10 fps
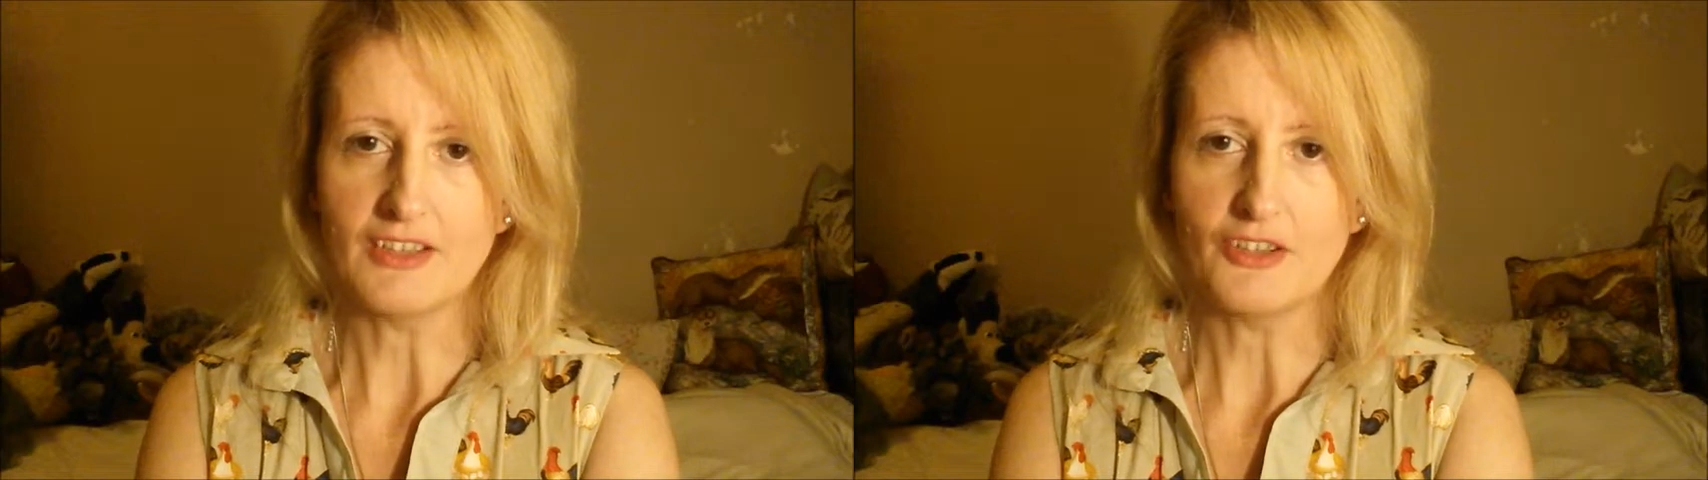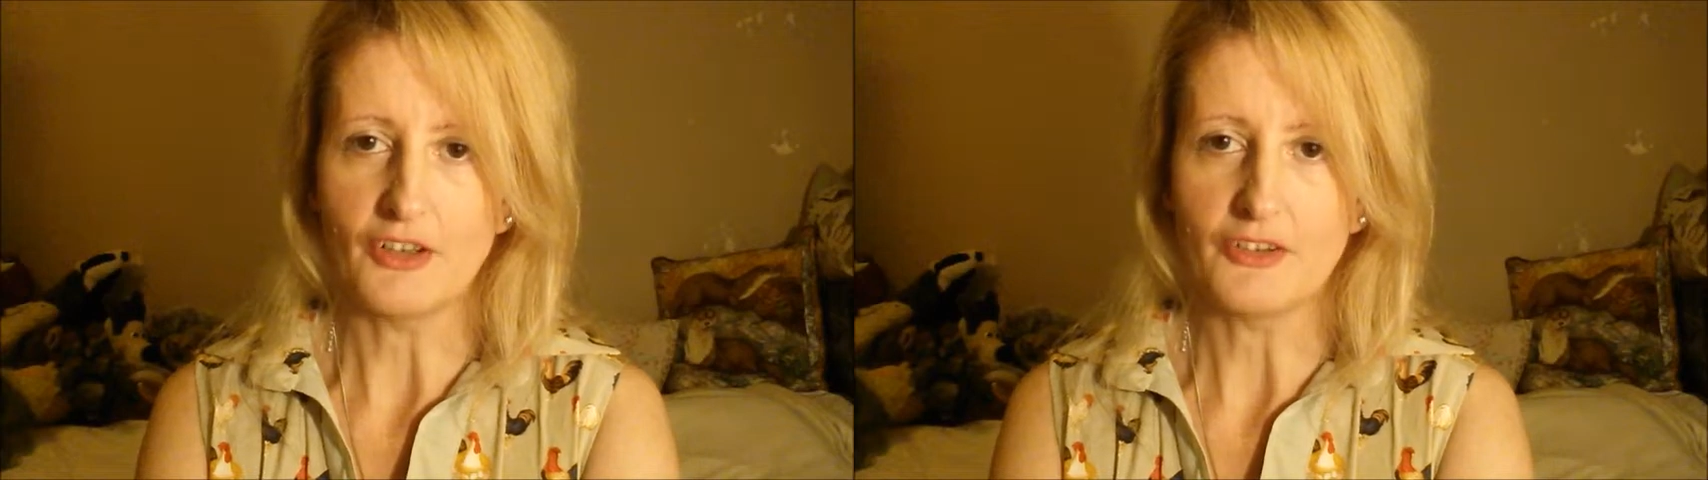
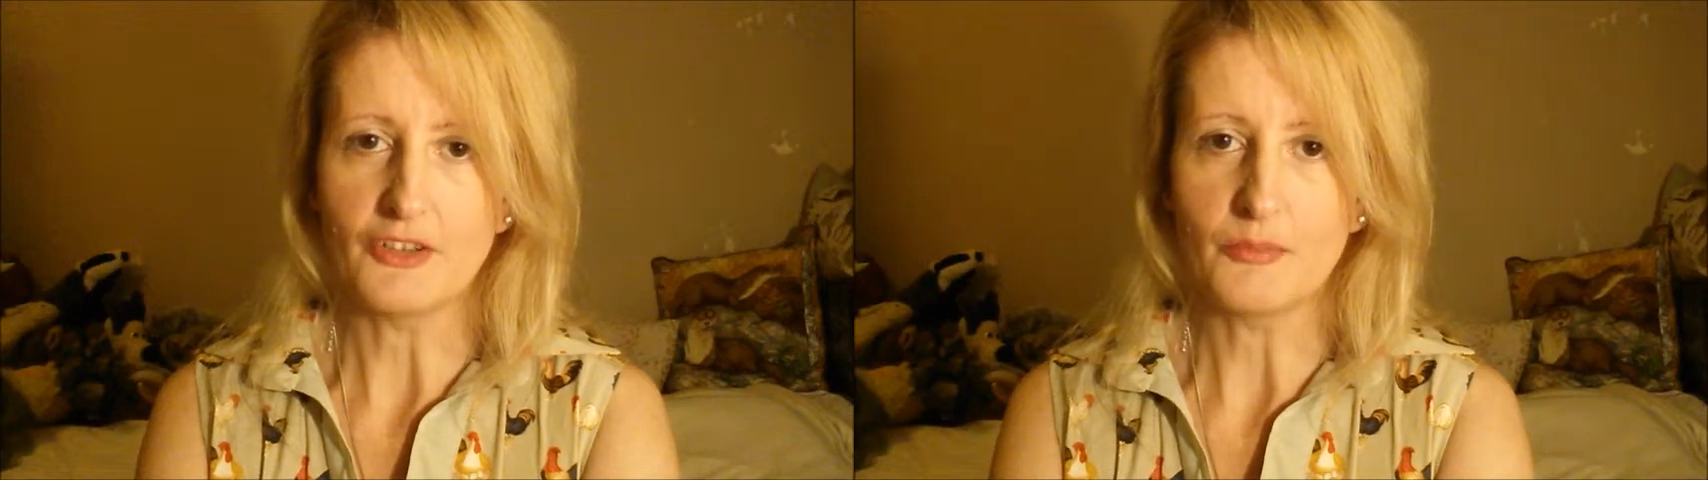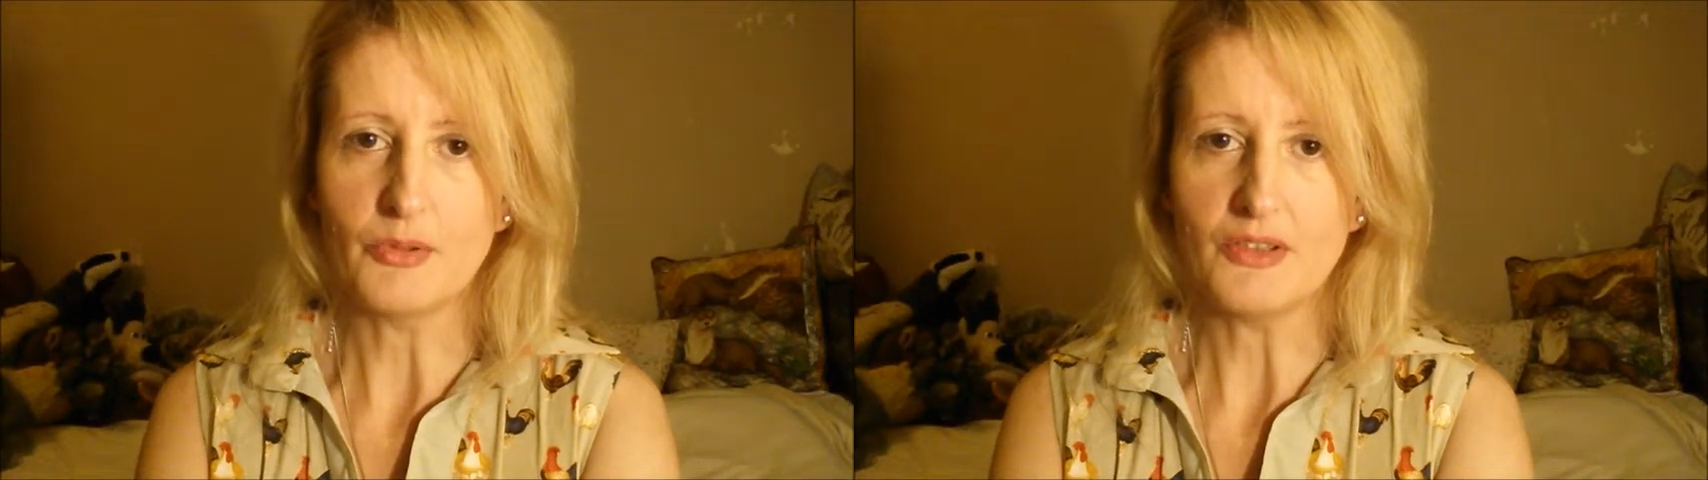You know, you
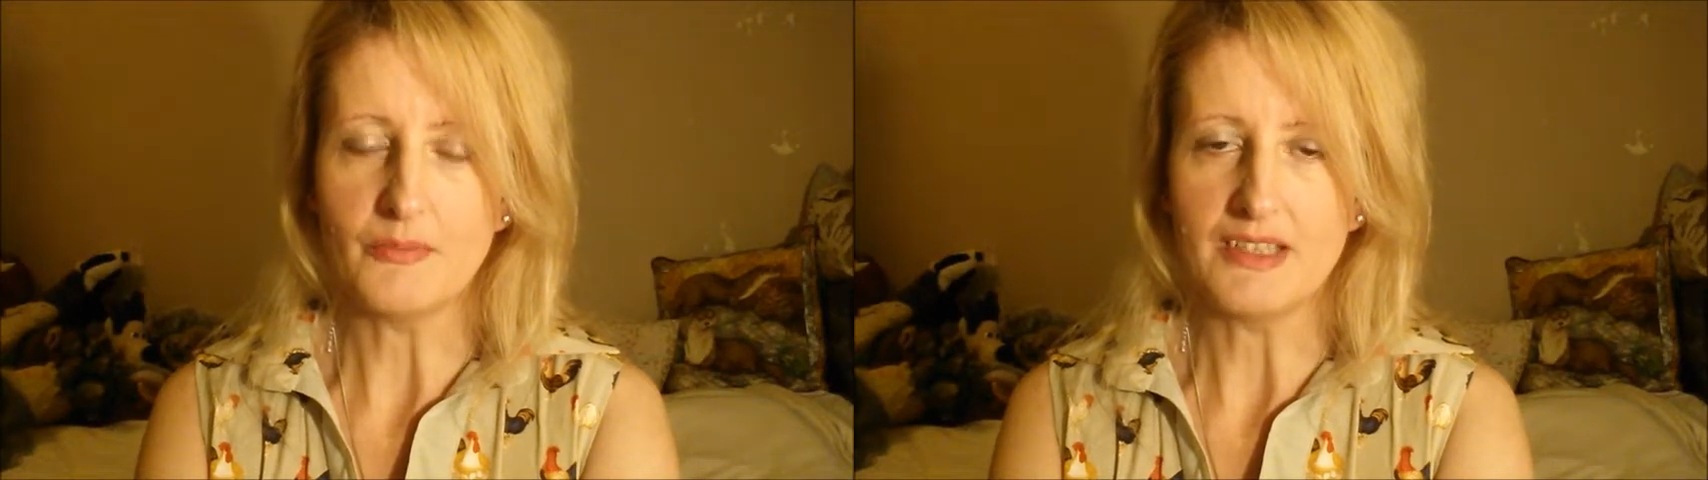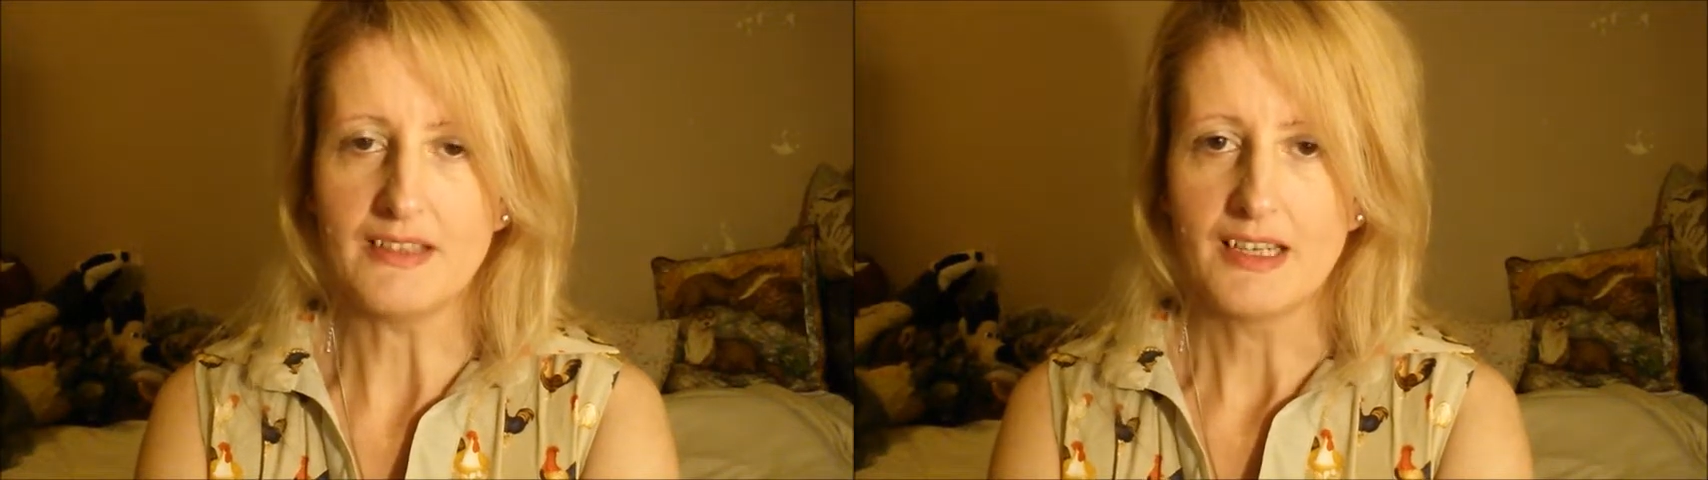can put
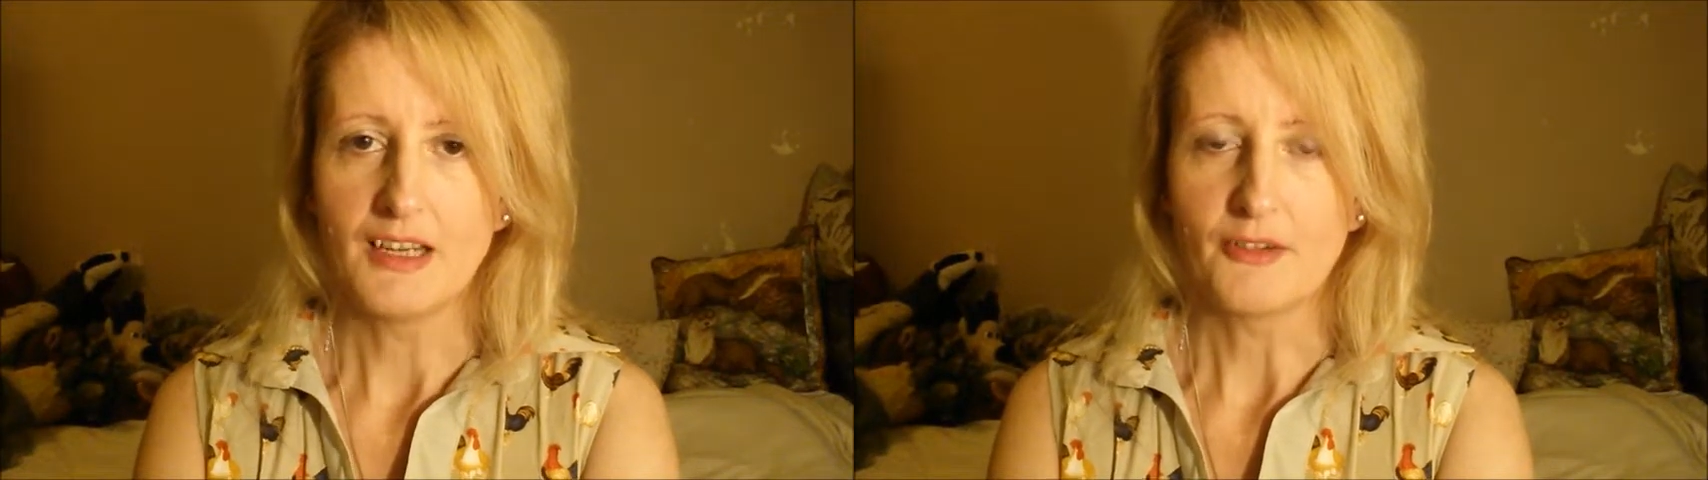them in